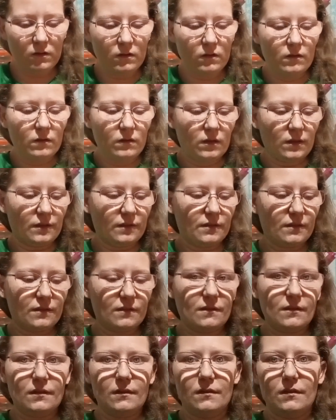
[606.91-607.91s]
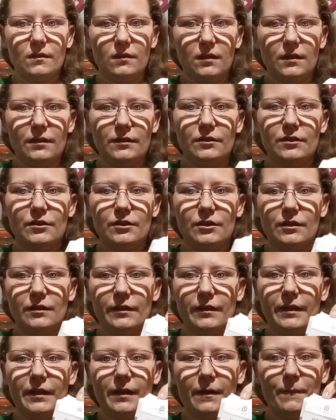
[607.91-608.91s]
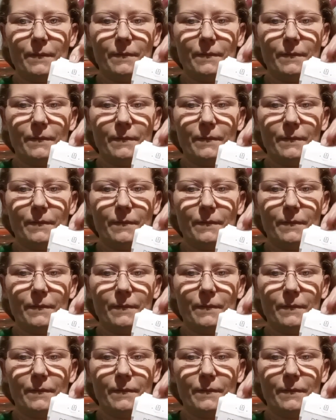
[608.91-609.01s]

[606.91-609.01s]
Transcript: This is the deluxe chunky.